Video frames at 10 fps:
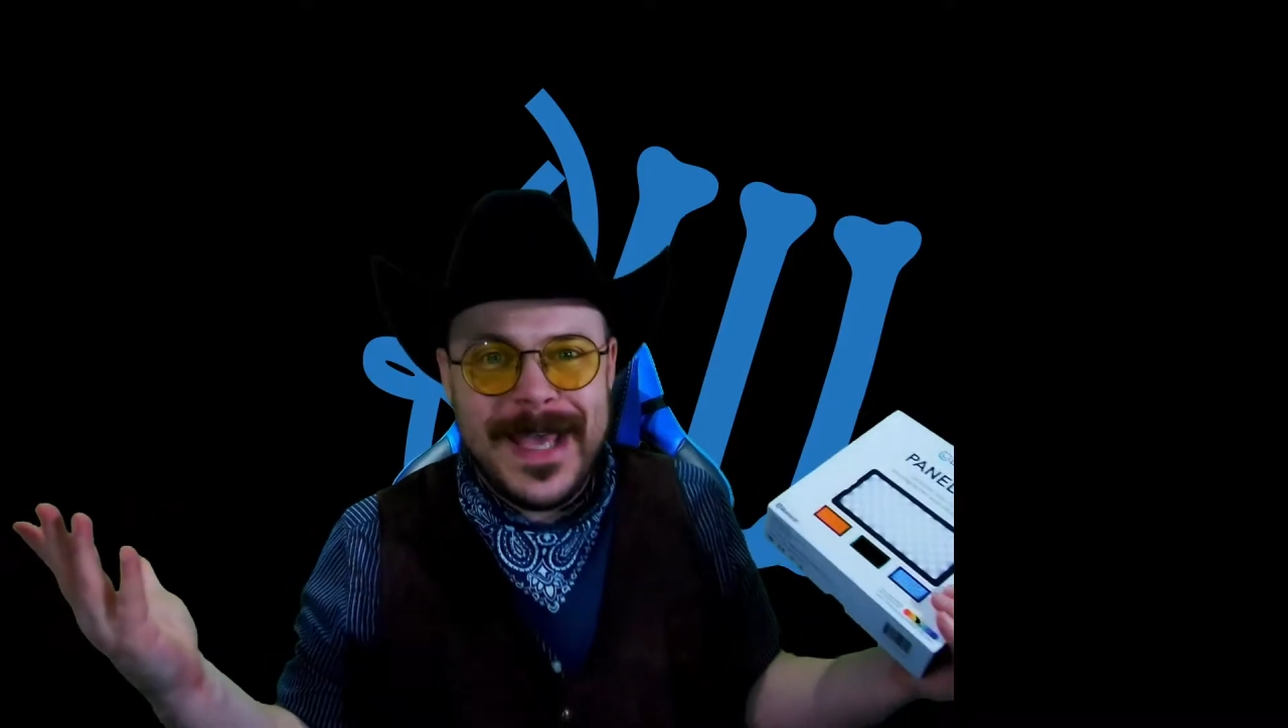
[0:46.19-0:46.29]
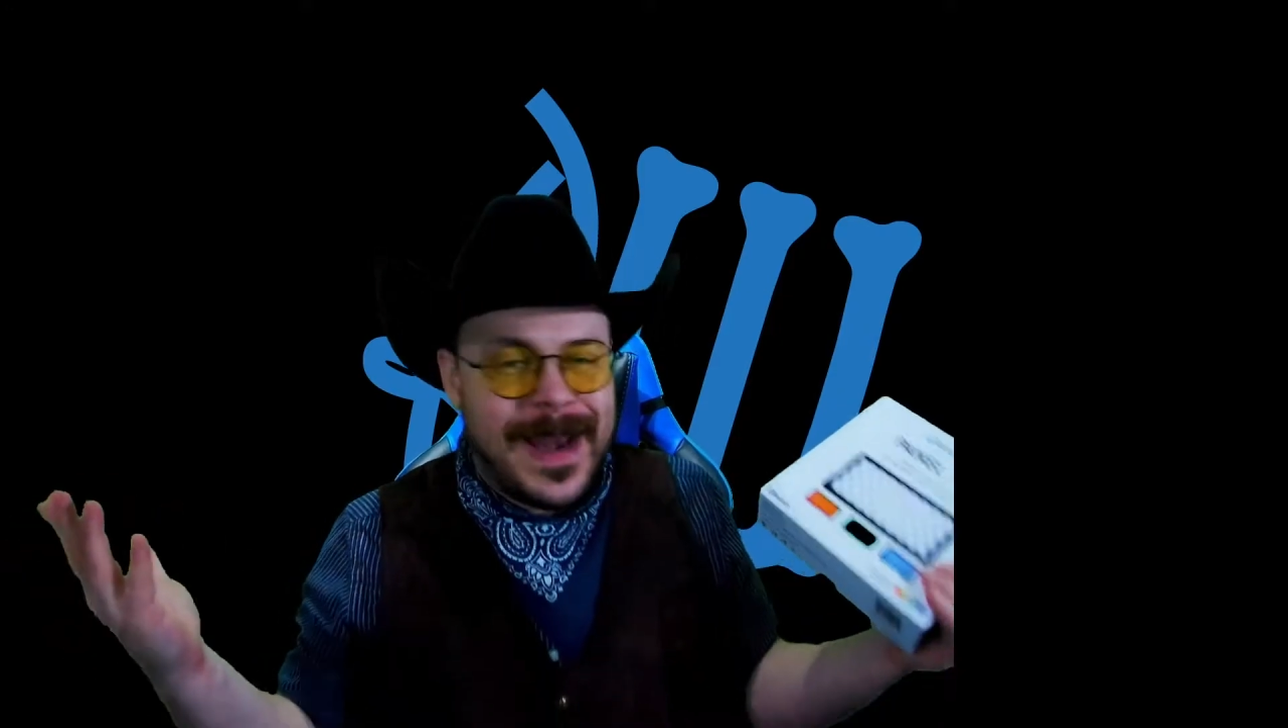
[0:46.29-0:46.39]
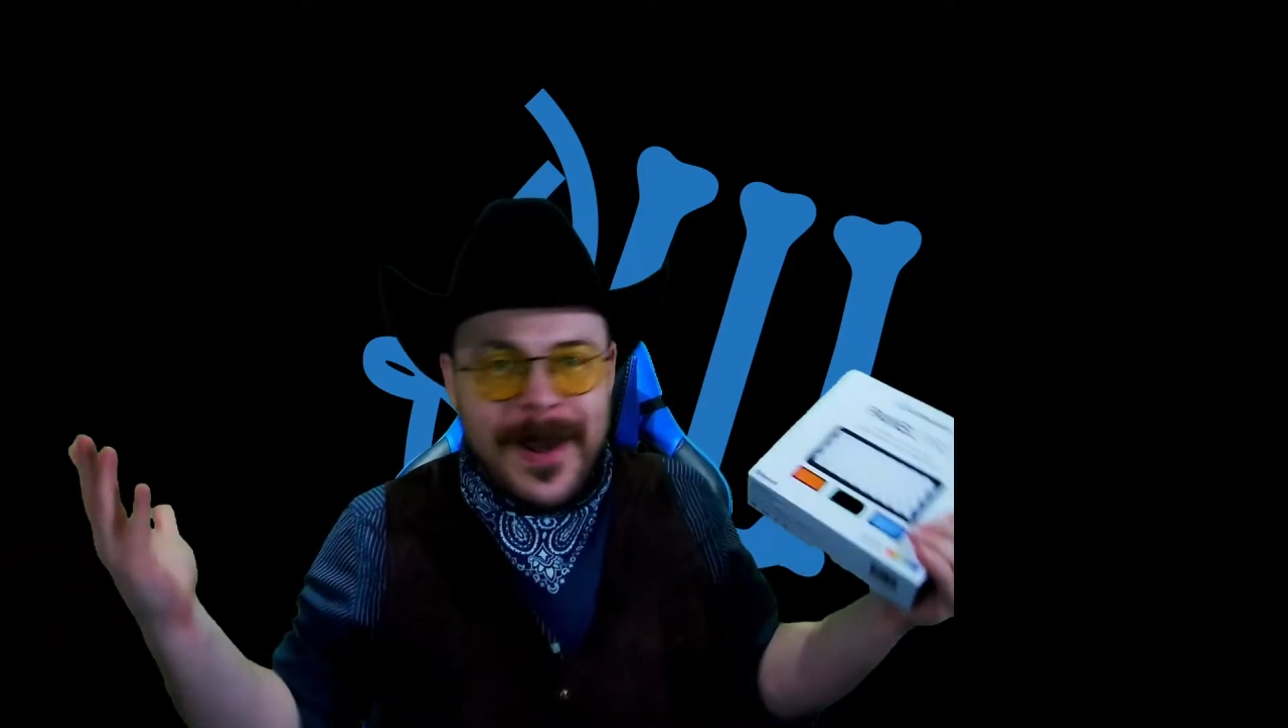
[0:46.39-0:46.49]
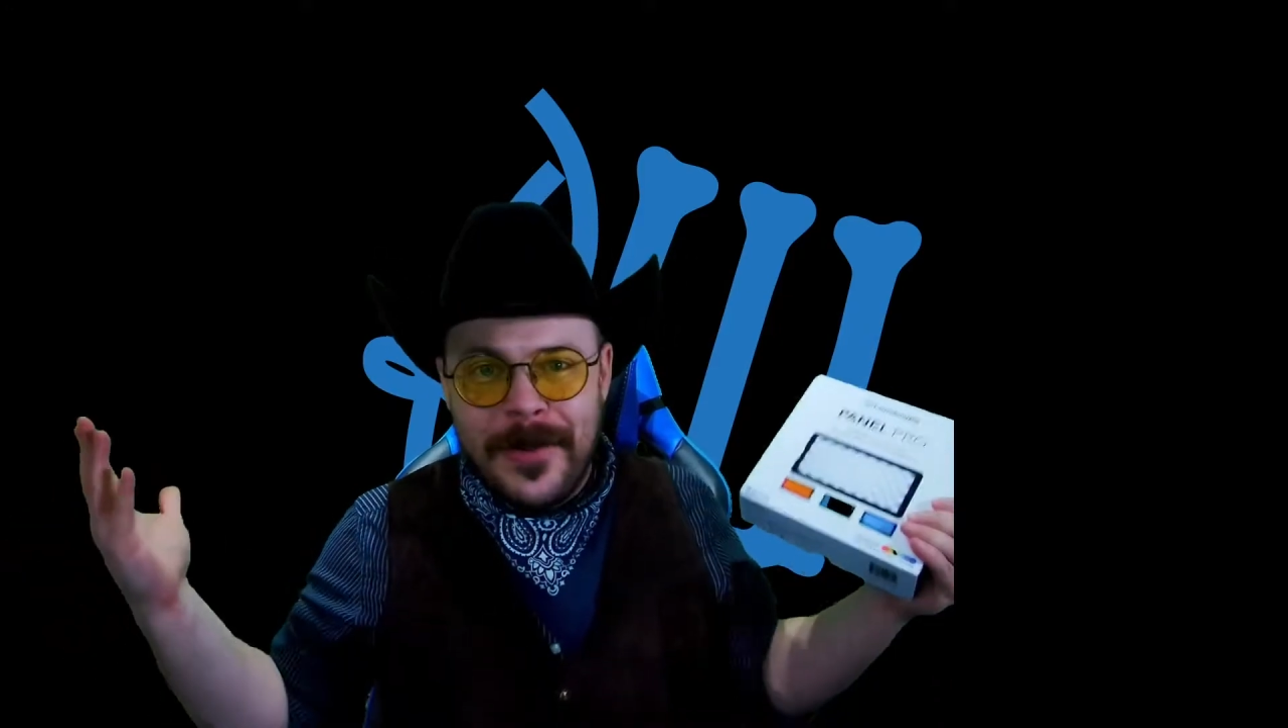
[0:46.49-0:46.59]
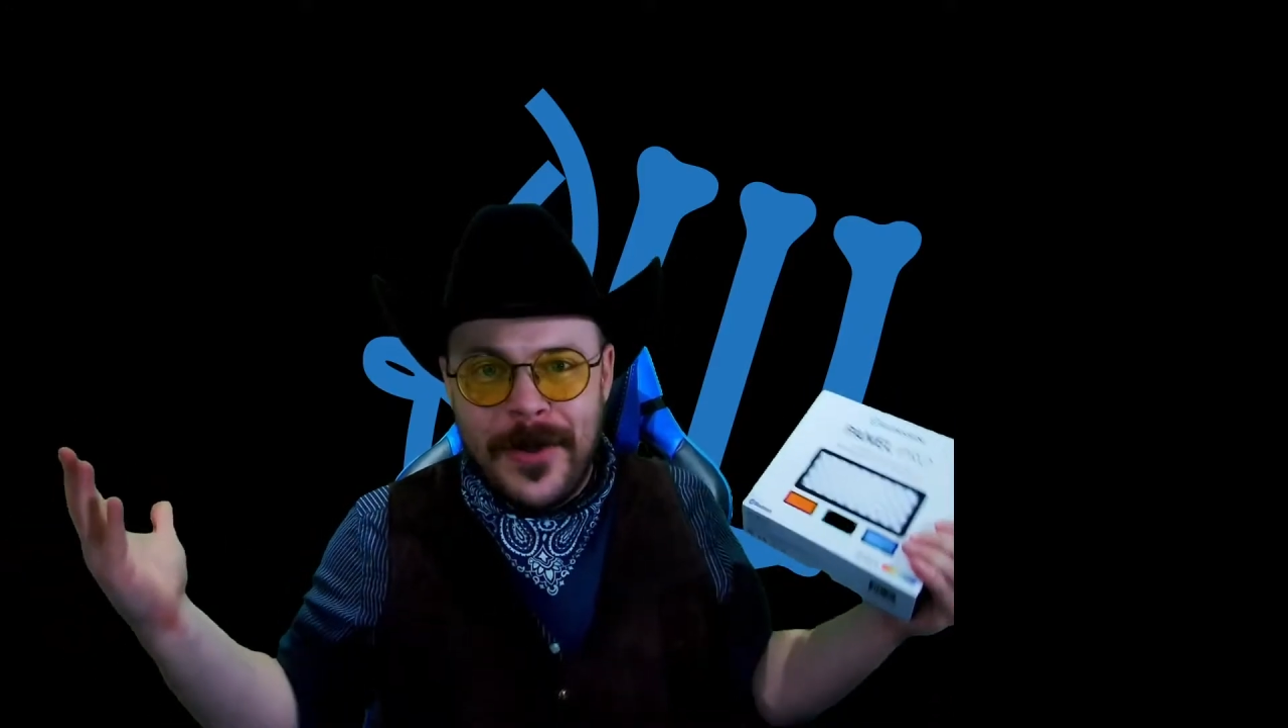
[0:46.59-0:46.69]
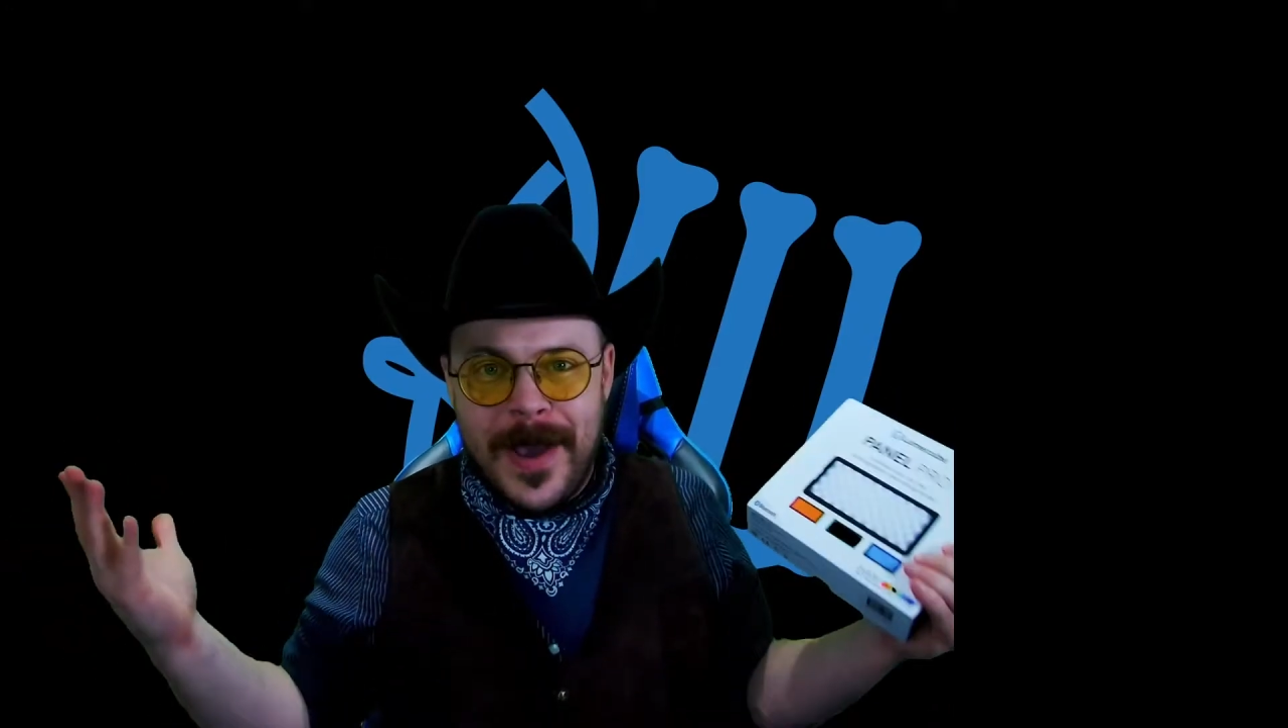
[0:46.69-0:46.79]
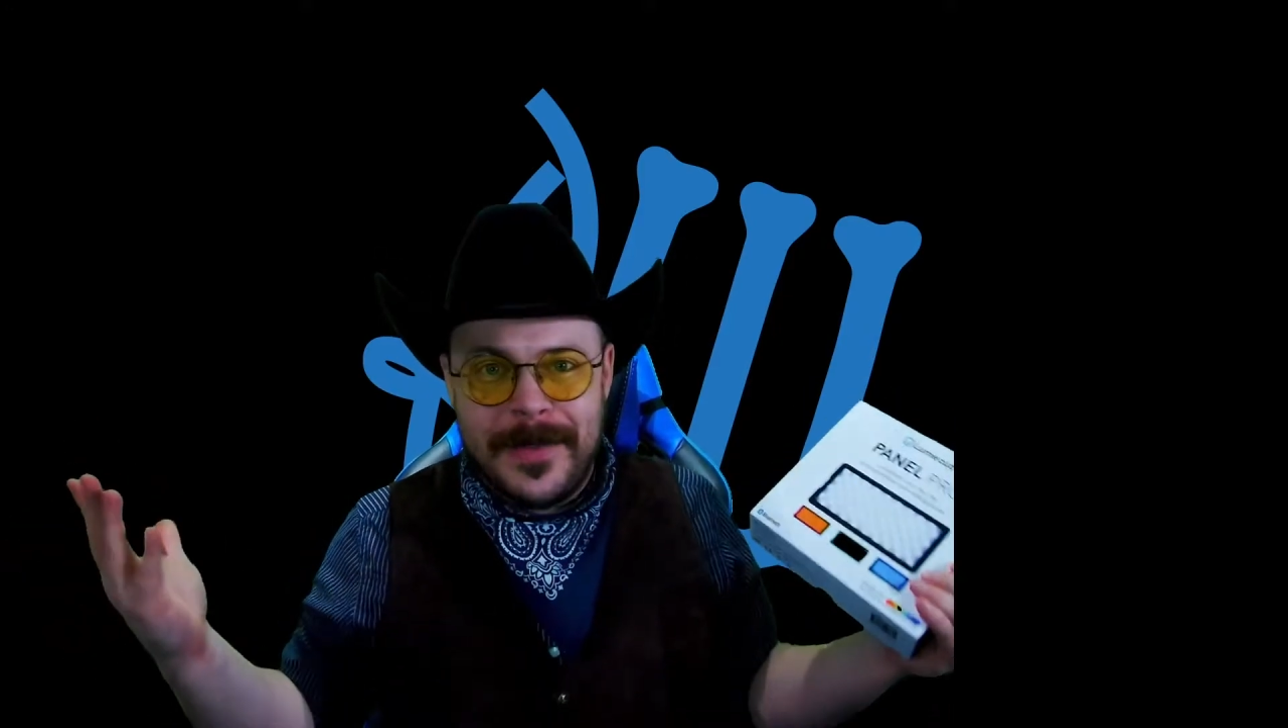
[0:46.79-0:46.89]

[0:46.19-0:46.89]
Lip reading: I don't know how.